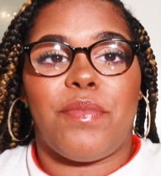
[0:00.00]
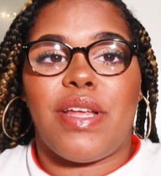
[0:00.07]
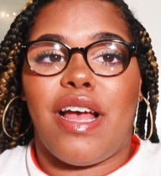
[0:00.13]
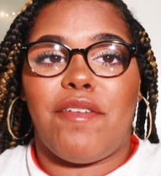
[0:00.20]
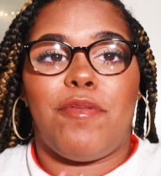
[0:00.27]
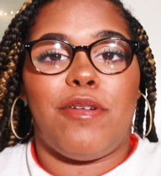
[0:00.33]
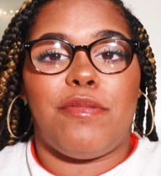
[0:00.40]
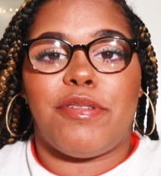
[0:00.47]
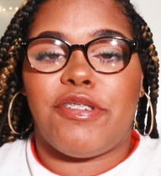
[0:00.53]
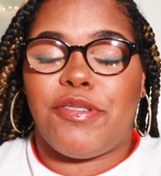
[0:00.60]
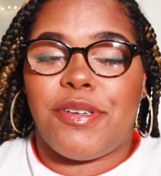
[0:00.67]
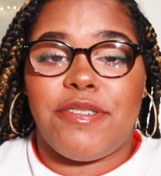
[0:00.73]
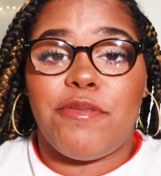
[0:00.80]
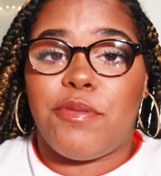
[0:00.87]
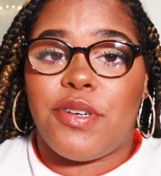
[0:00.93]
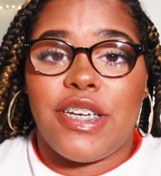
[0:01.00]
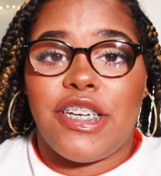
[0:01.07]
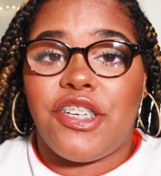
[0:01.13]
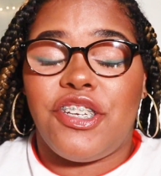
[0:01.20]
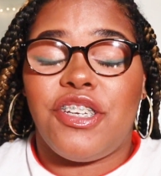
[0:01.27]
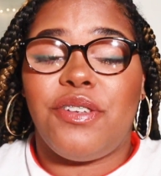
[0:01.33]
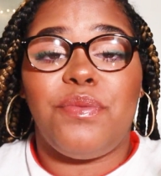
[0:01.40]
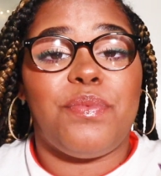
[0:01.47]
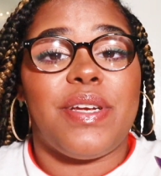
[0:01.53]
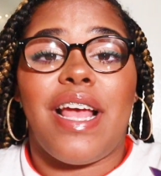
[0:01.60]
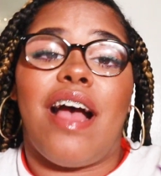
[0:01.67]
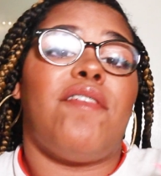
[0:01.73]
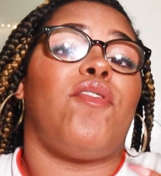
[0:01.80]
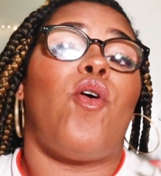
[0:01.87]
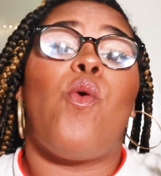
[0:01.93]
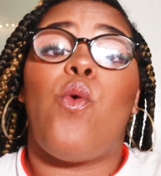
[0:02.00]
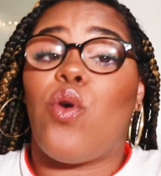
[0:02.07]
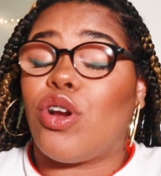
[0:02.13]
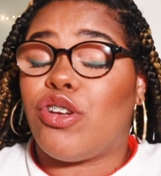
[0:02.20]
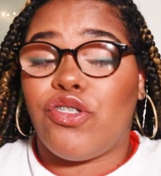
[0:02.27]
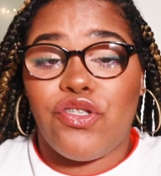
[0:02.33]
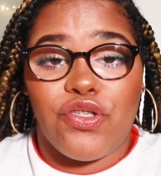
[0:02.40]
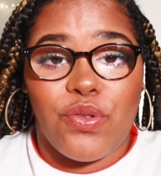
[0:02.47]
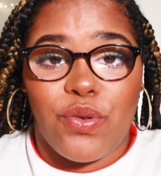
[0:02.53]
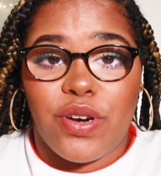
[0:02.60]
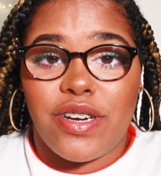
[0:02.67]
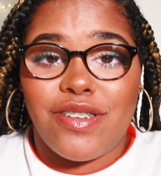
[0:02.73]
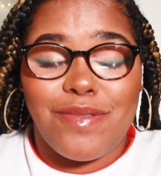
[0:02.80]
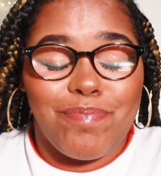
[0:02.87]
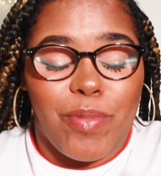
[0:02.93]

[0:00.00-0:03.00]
We have public transportation. We have corner stores,